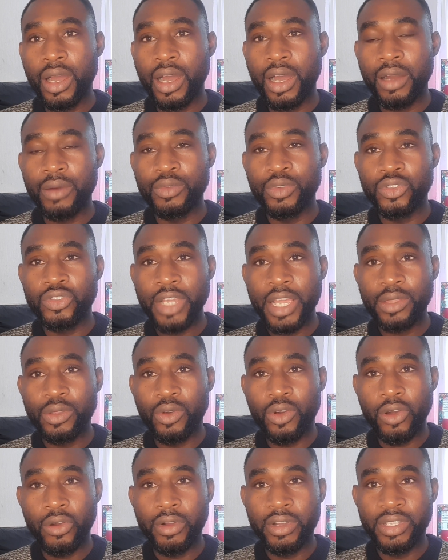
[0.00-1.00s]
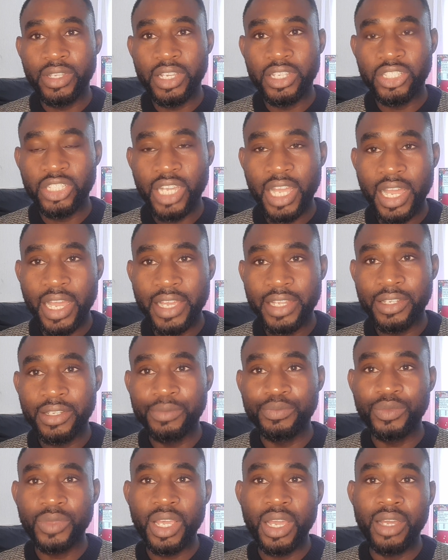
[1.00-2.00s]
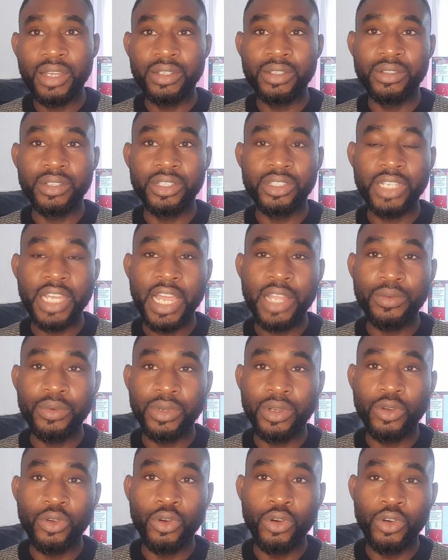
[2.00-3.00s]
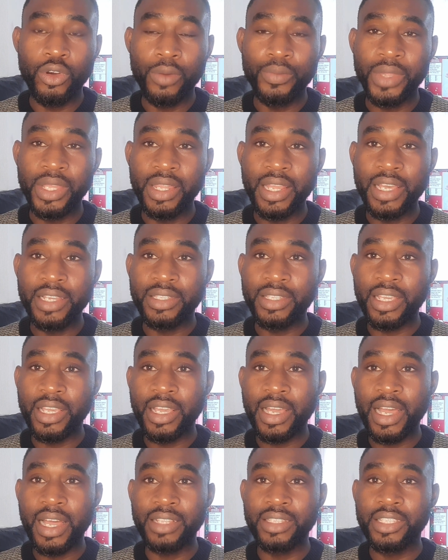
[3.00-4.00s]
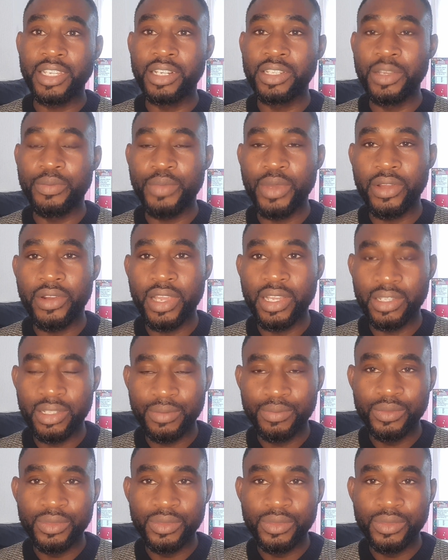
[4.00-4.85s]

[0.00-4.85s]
you try to correct a child and the child will go home the next day and tell the parent